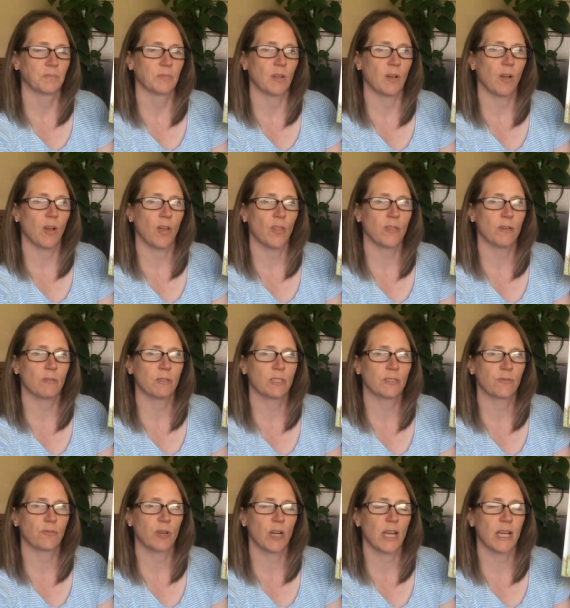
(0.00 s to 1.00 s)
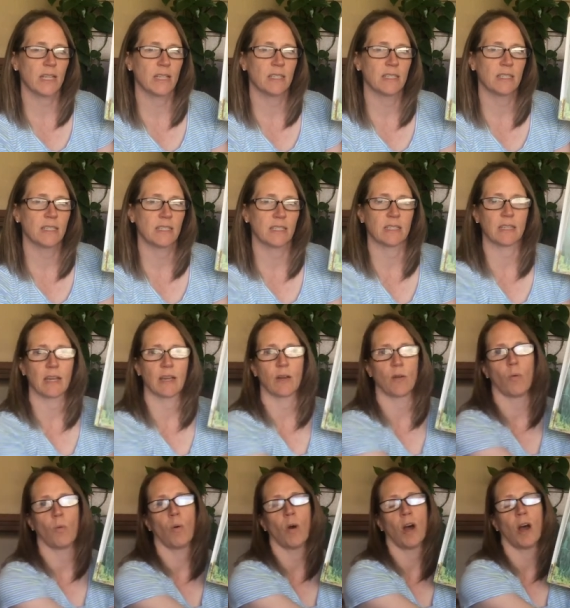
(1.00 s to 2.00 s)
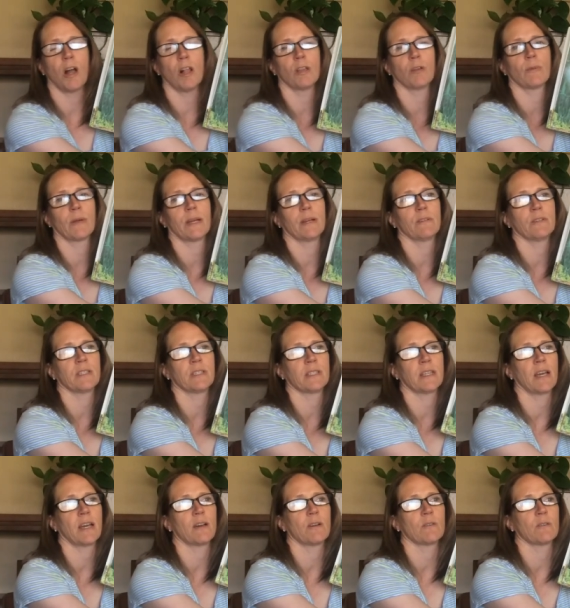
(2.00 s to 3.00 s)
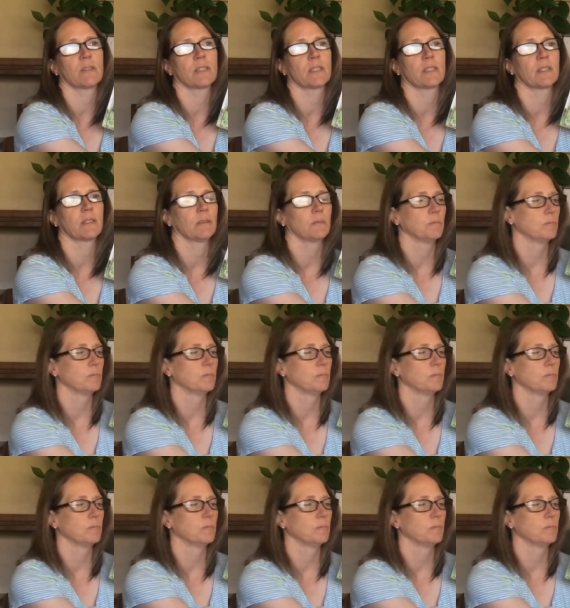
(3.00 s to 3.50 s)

All those friends, he's got a wall around his house.